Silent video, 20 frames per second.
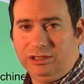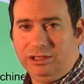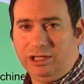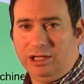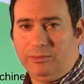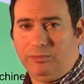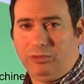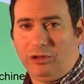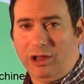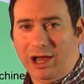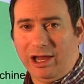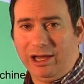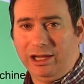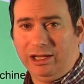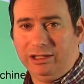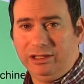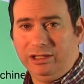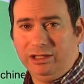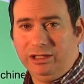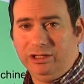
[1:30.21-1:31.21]
and apply
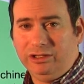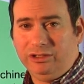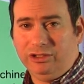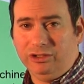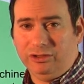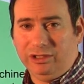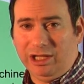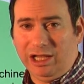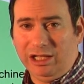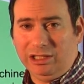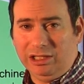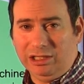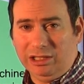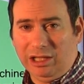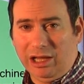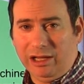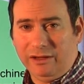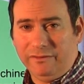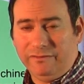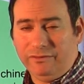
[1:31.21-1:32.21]
it to your daily
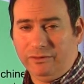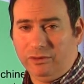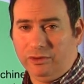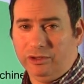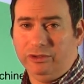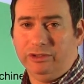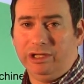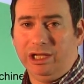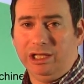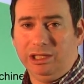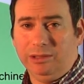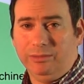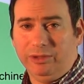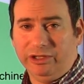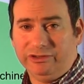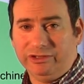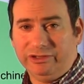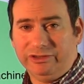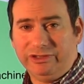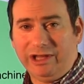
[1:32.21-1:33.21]
life or your daily
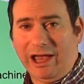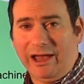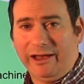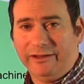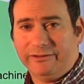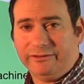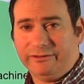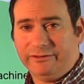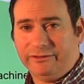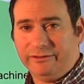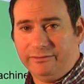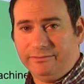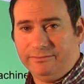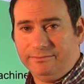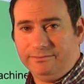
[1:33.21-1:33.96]
business tasks.